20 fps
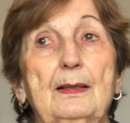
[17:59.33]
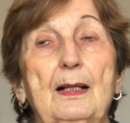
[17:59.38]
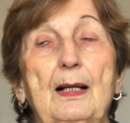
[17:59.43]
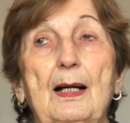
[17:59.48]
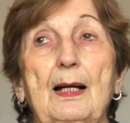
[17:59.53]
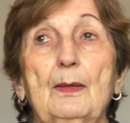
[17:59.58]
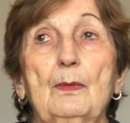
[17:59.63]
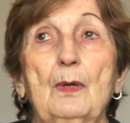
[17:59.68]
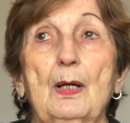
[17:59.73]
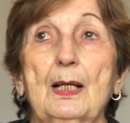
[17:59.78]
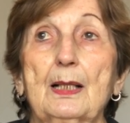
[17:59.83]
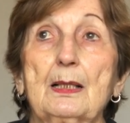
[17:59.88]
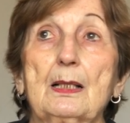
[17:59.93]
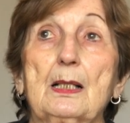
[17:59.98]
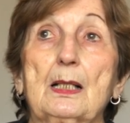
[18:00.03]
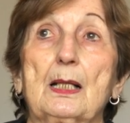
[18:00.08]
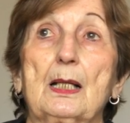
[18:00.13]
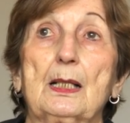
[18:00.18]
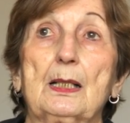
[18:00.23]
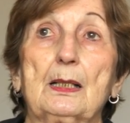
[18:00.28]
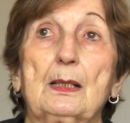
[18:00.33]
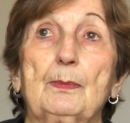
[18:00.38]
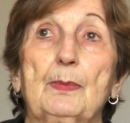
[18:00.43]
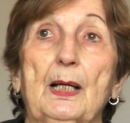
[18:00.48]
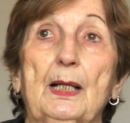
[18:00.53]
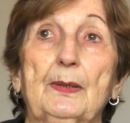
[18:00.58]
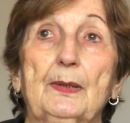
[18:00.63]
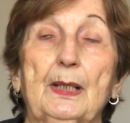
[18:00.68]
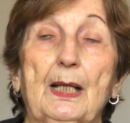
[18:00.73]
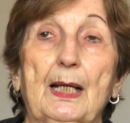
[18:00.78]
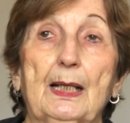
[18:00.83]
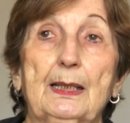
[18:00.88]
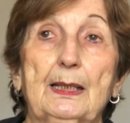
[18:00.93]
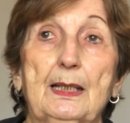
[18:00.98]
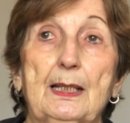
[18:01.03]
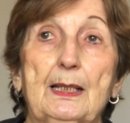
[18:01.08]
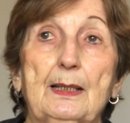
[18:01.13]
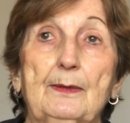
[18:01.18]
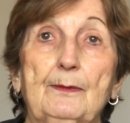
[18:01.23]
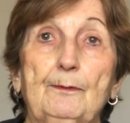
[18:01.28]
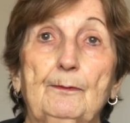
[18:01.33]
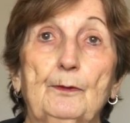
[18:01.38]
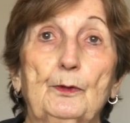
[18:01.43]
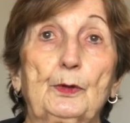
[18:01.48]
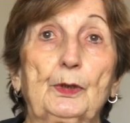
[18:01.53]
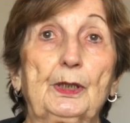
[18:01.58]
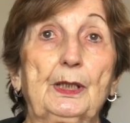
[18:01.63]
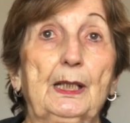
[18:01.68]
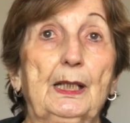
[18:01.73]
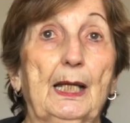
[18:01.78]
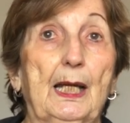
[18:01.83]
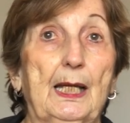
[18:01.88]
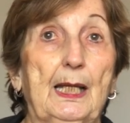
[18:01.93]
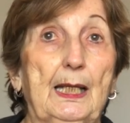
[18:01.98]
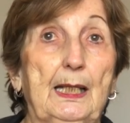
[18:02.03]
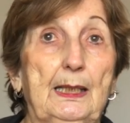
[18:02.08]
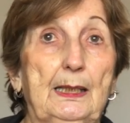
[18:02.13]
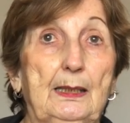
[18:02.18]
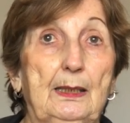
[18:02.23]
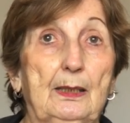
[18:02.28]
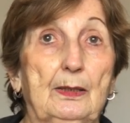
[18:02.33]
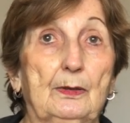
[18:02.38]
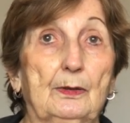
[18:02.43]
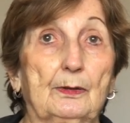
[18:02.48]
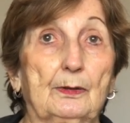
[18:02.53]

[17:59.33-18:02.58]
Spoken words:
I want to say in about 1948,